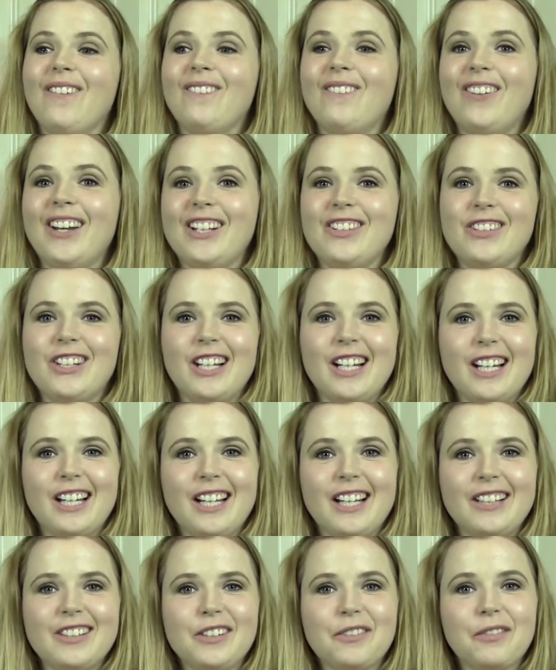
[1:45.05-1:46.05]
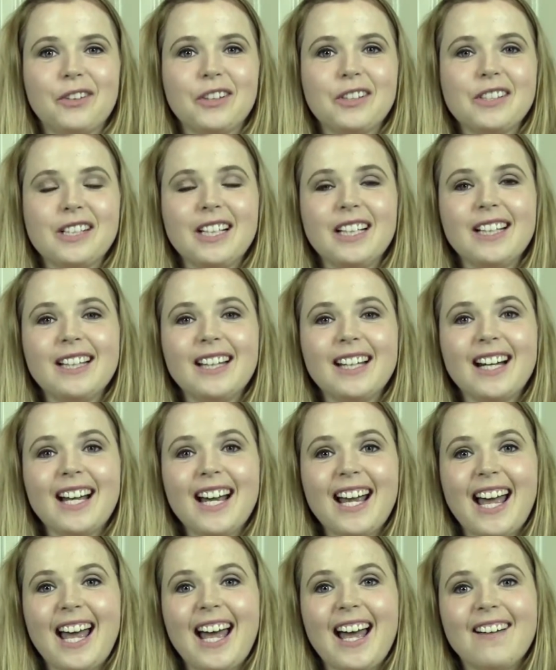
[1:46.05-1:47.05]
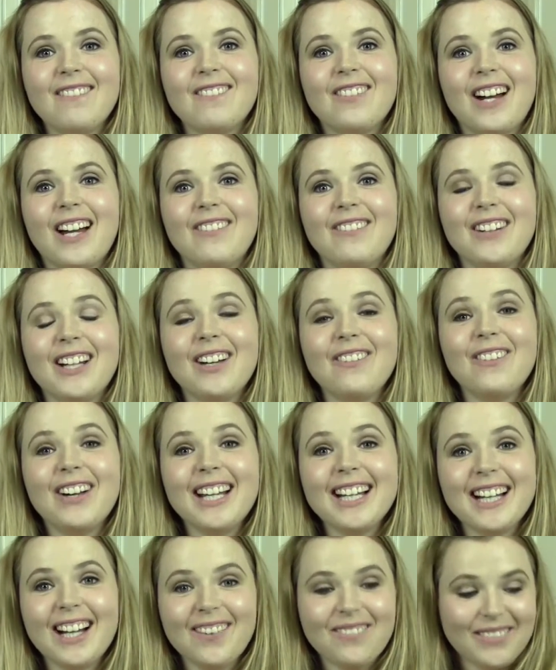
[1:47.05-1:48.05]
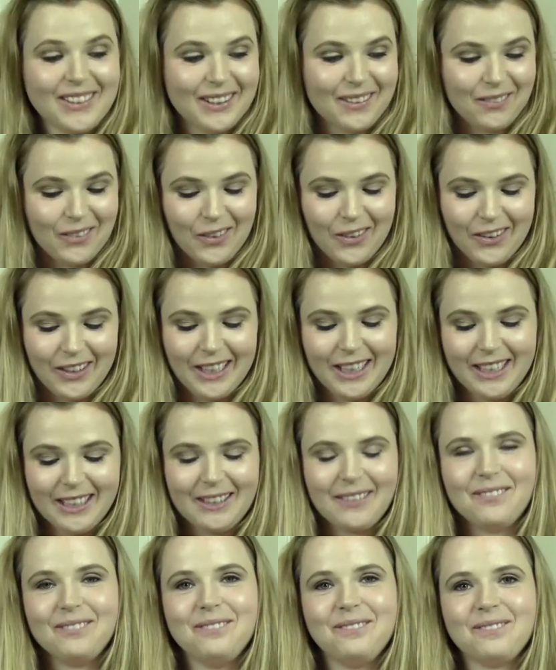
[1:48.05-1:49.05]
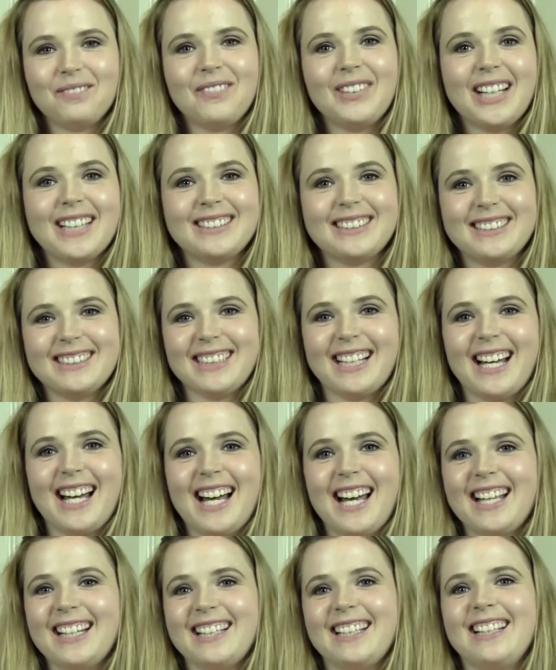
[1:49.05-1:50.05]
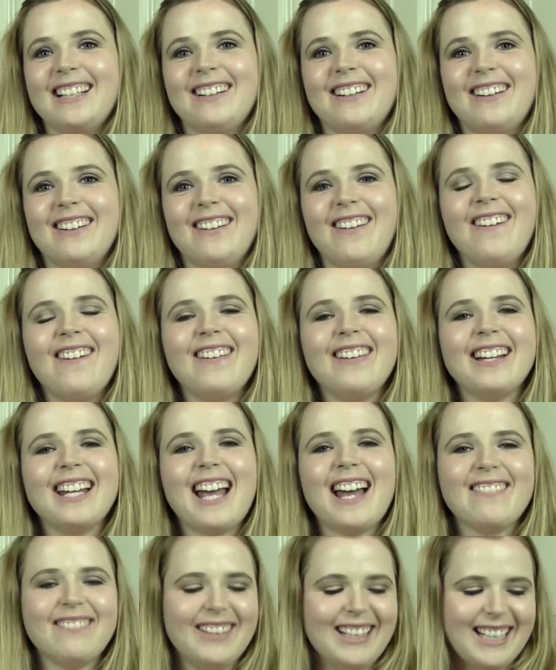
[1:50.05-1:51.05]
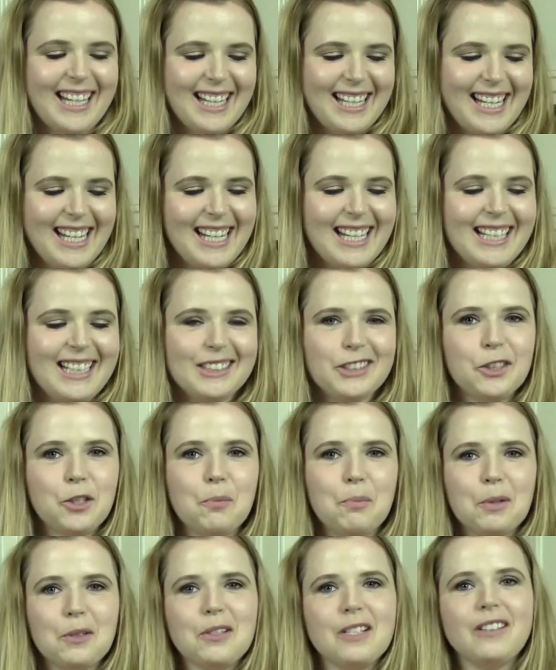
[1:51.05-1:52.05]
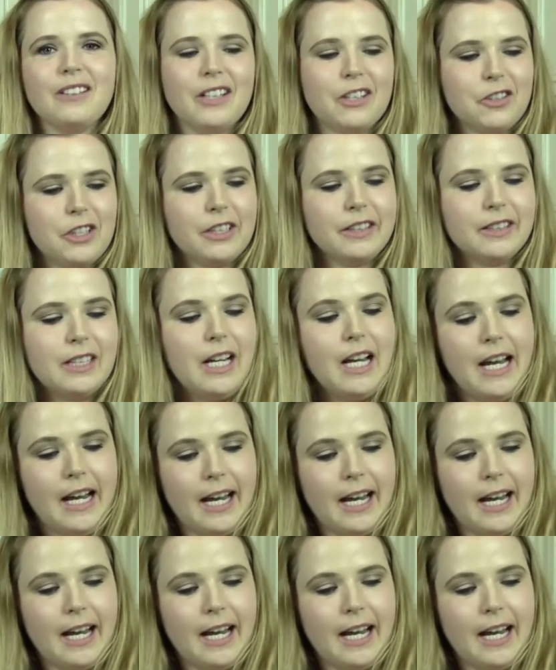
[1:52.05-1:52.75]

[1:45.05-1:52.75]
which is the first thing that I have right when I wake up in the morning because it's got all the caffeine I need and it's super delicious.